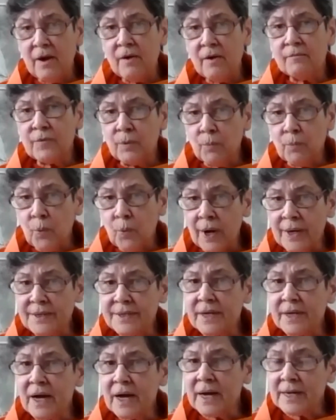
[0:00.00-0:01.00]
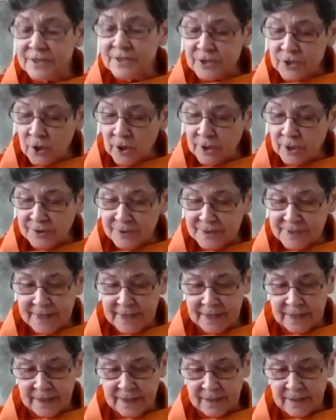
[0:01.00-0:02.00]
From what I saw
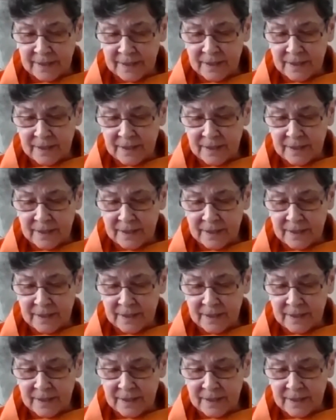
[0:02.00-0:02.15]
today,